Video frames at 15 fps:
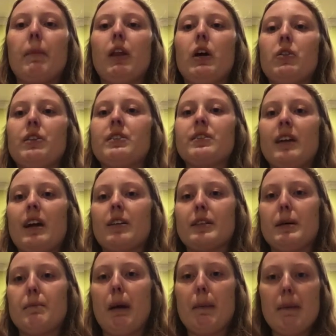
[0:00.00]
below the stairs
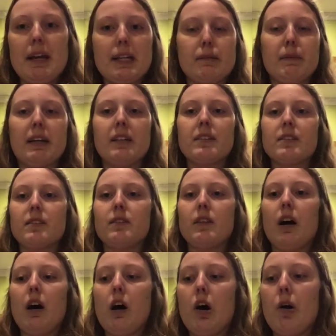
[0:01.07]
in my basement.
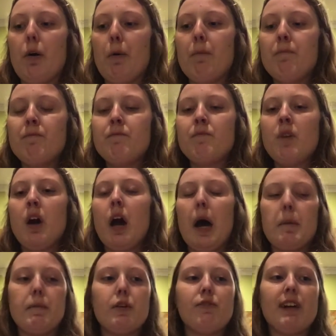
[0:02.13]
So
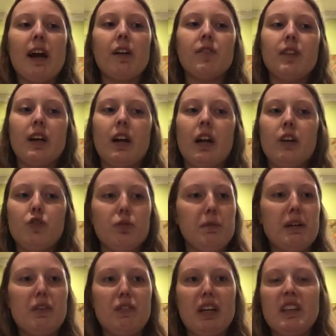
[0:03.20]
I moved out of there and I just
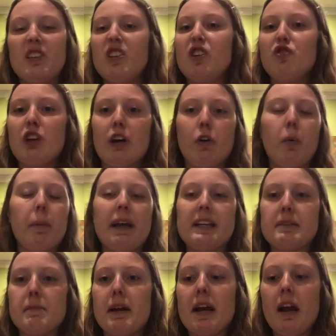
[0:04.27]
moved into the general
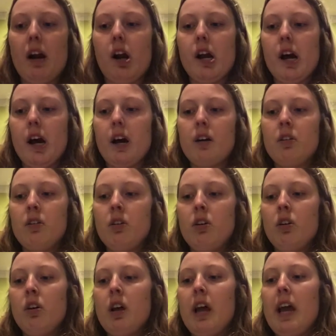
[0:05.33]
basement area.
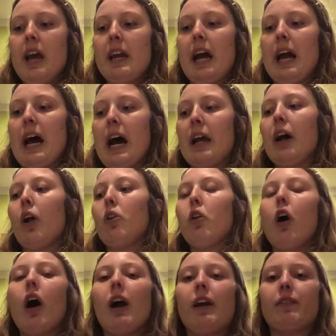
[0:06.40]
And I had a
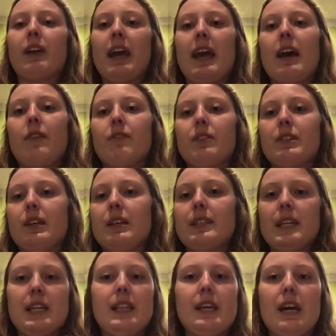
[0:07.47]
lot of canvases
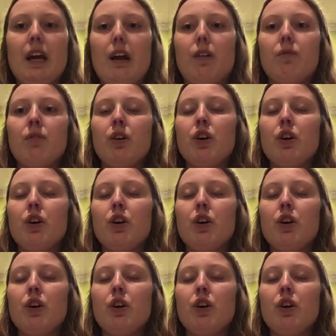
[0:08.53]
in there,